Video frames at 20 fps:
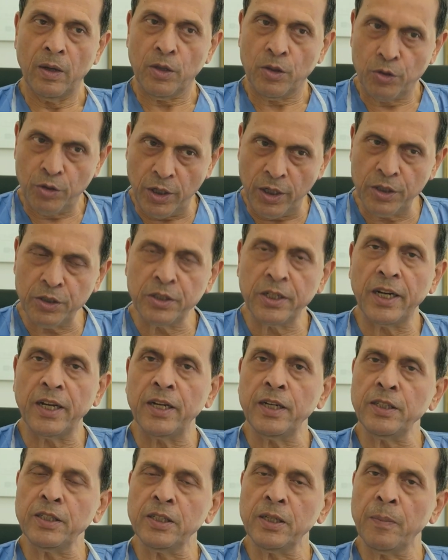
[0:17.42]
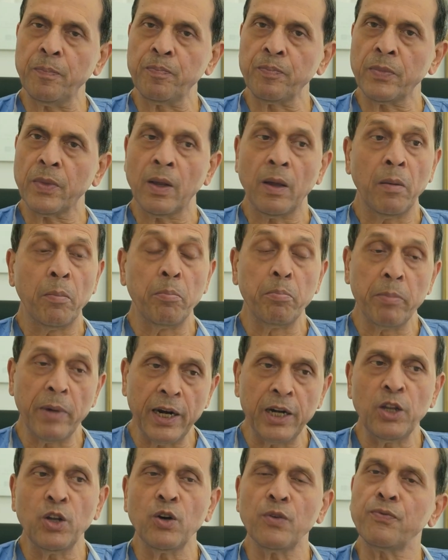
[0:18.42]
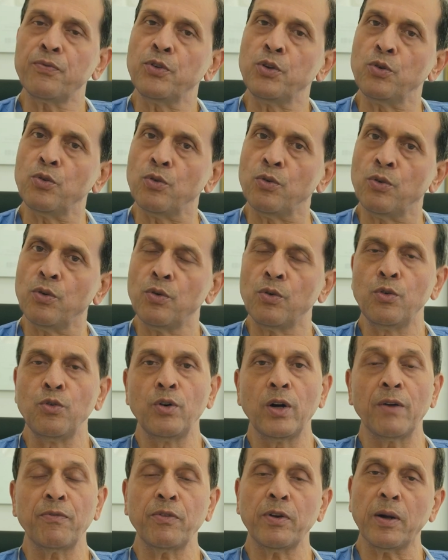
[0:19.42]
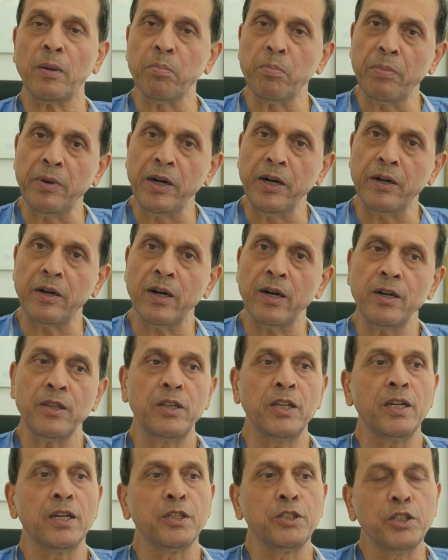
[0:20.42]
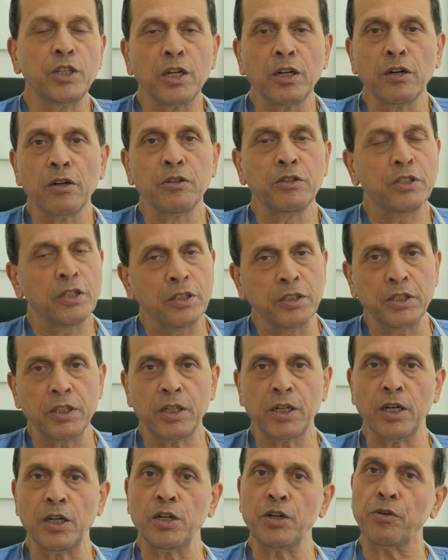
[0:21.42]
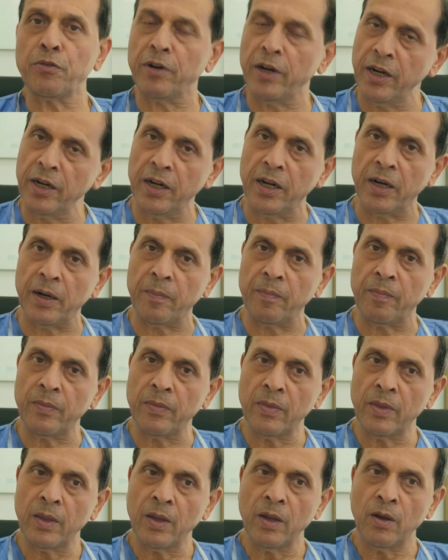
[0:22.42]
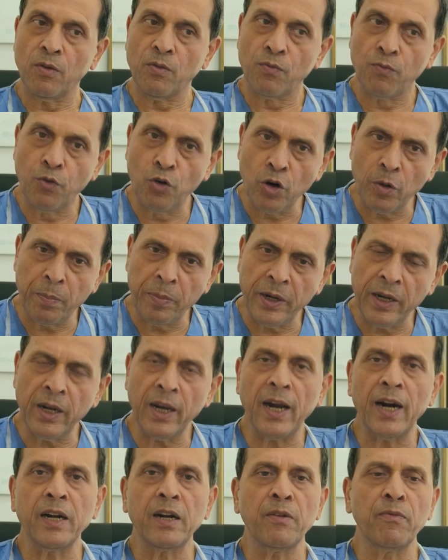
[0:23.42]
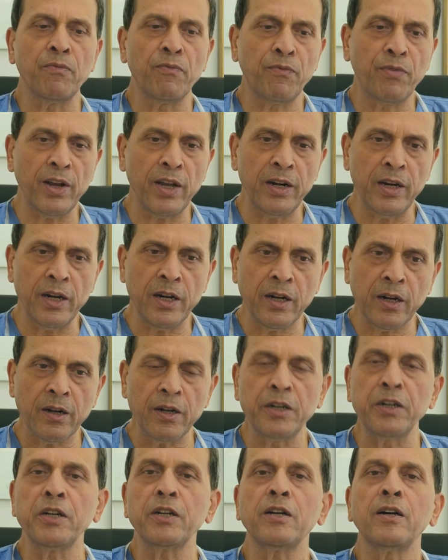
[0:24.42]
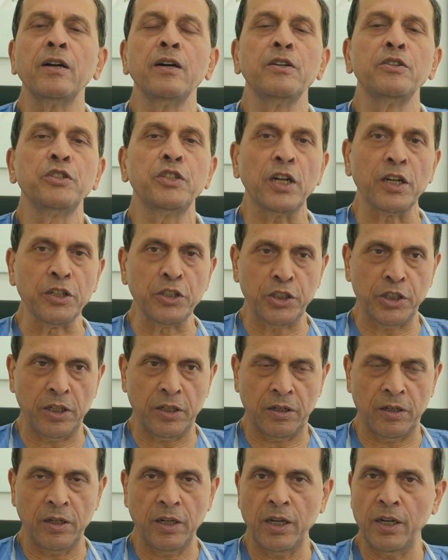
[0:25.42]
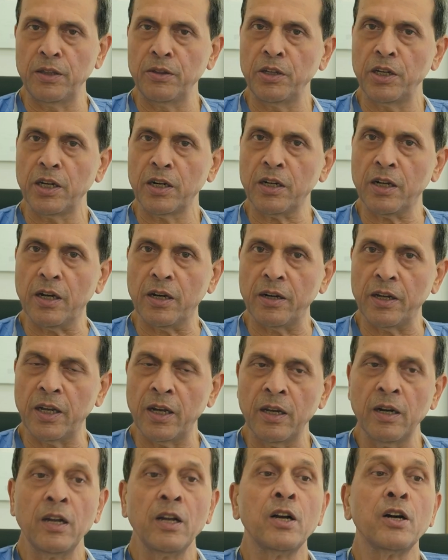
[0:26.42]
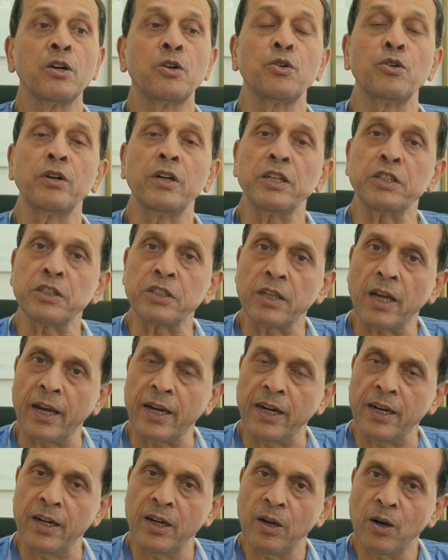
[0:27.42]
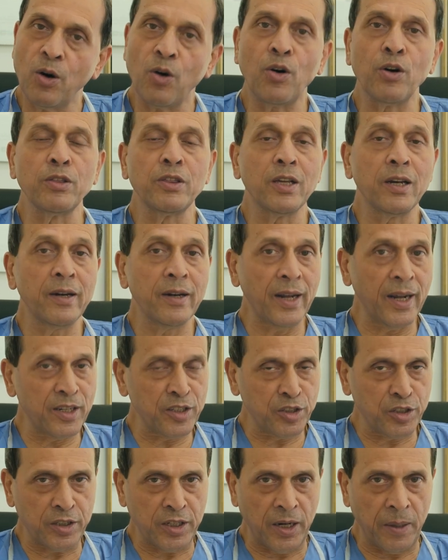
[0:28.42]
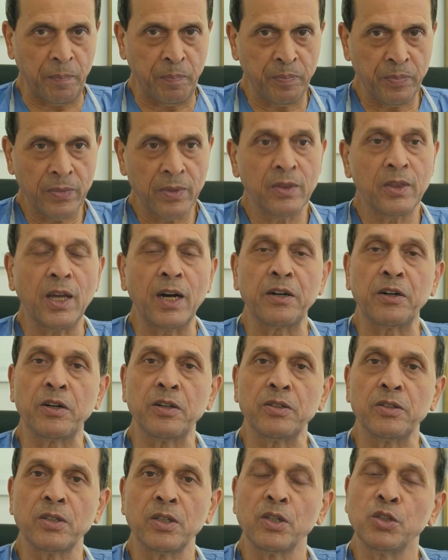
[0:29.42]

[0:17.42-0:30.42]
These days, many of you who have completed their general surgical training would be at a very critical juncture in their career to decide on the next step, that is